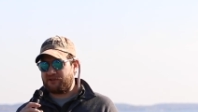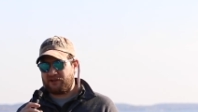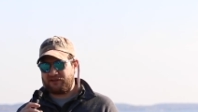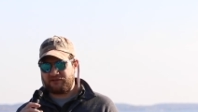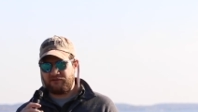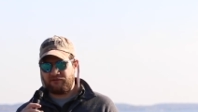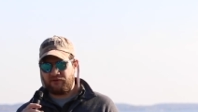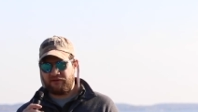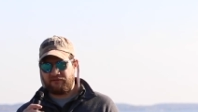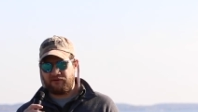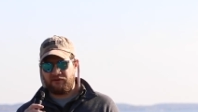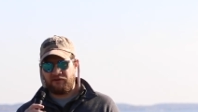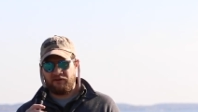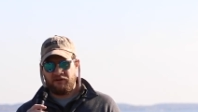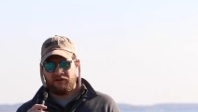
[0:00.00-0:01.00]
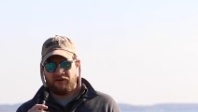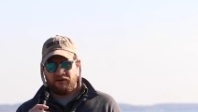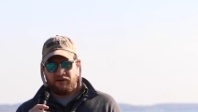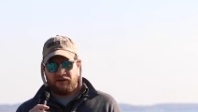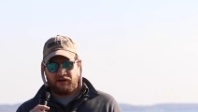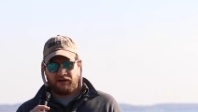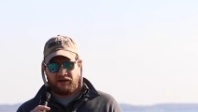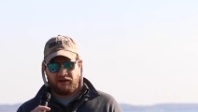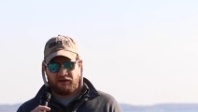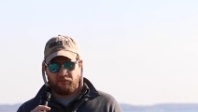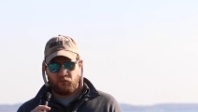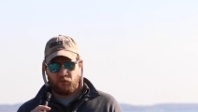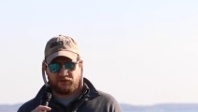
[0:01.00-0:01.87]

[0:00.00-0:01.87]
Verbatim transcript: Patuxent River um,